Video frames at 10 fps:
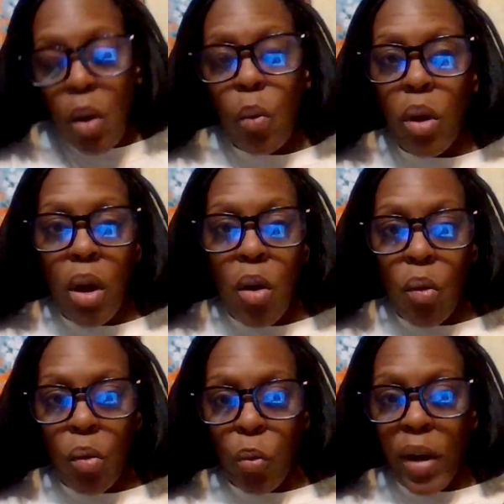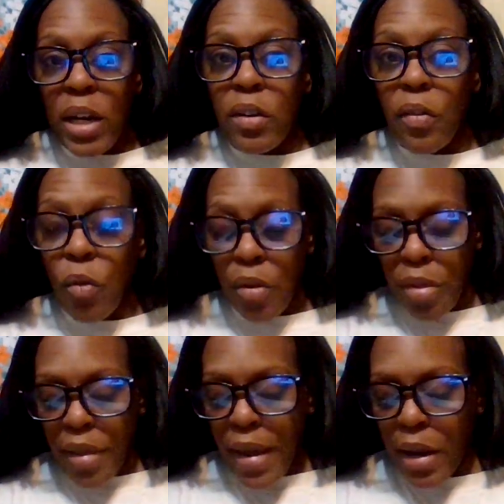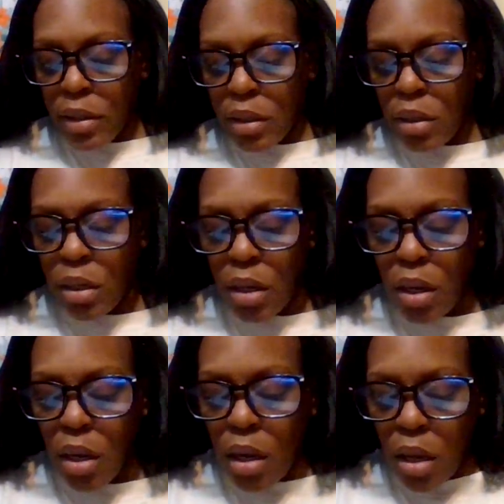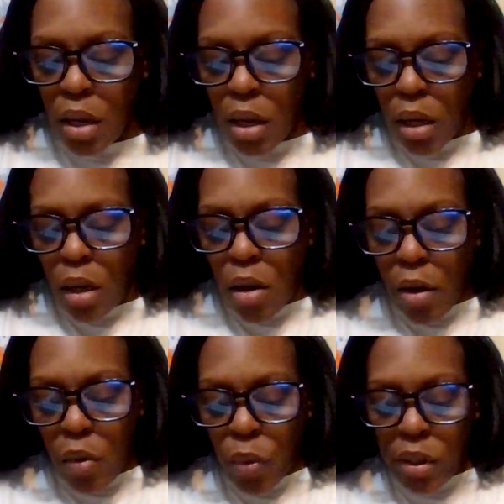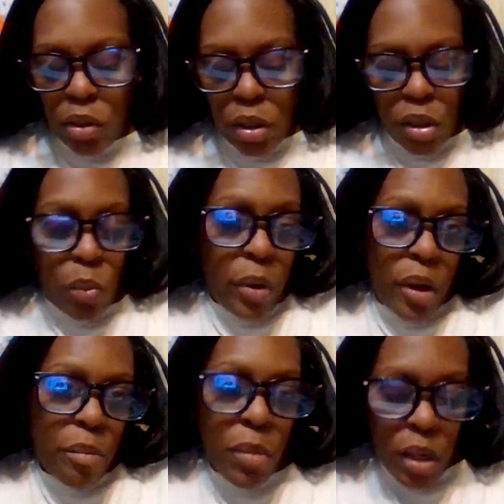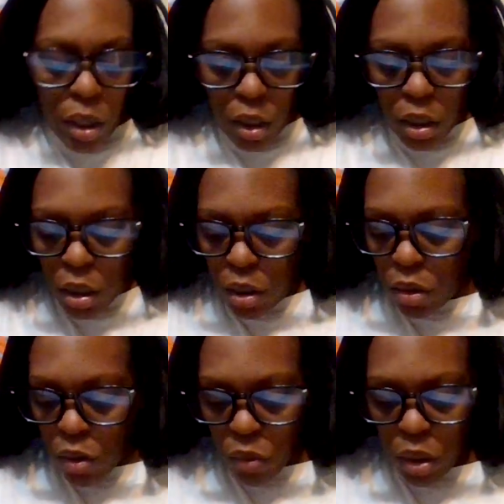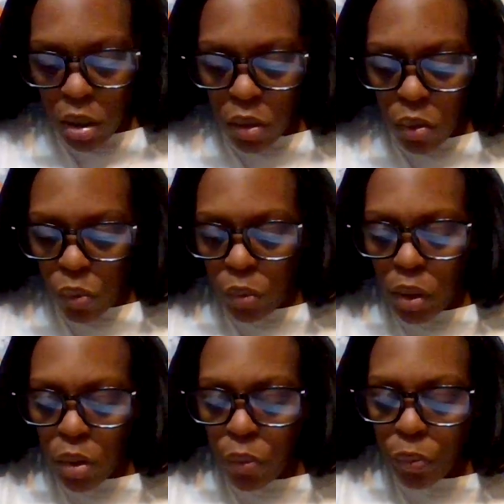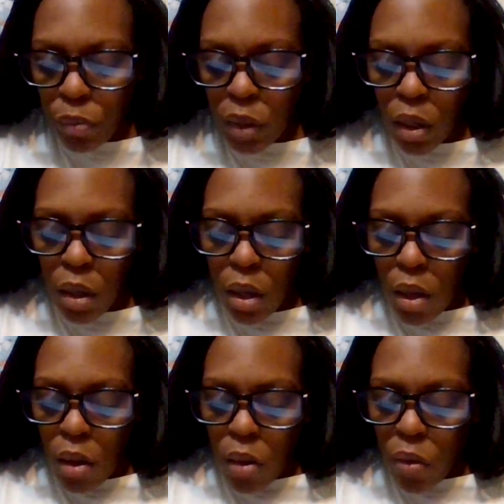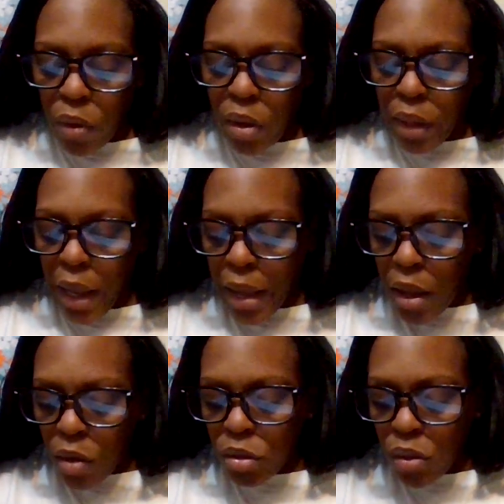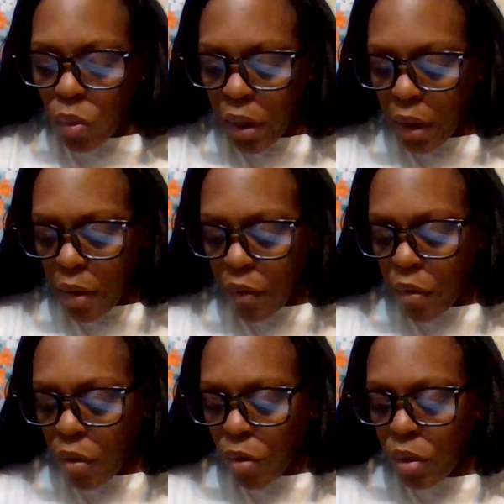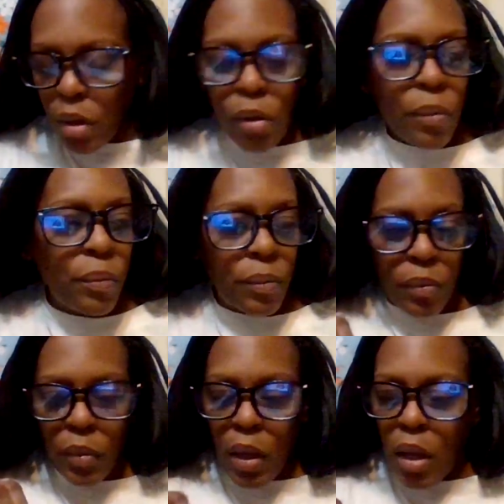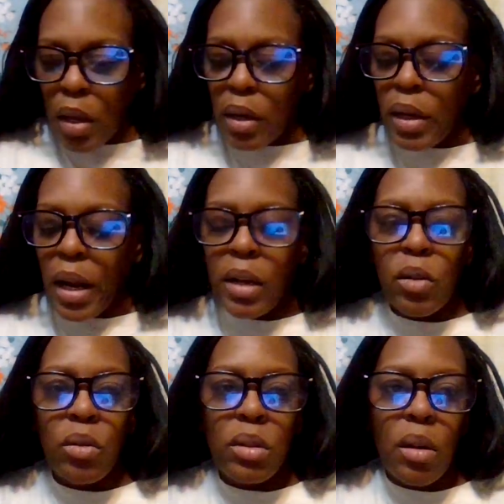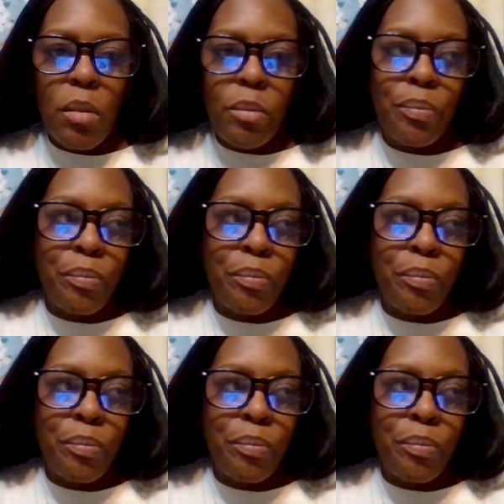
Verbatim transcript: will, will go great for that or you want to just wear them looking you know cute you know around the house or whatever you know and you gotta do some